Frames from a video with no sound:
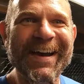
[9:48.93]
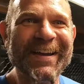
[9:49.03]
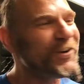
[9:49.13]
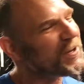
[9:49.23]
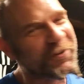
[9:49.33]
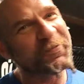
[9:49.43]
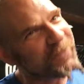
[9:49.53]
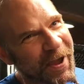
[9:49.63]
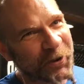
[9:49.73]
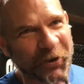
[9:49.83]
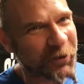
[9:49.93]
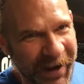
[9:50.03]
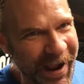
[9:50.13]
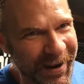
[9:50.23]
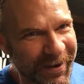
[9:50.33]
You're either a fighter or you're
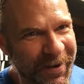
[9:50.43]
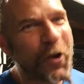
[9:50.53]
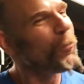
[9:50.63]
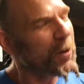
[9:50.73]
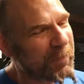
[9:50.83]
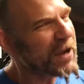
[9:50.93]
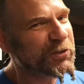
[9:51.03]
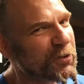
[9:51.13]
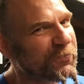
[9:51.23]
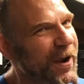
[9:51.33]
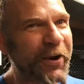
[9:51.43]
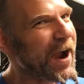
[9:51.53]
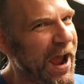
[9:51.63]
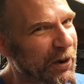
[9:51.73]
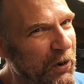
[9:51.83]
not. What makes you a fighter,
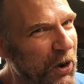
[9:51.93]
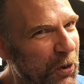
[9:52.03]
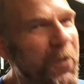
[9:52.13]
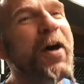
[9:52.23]
I don't know,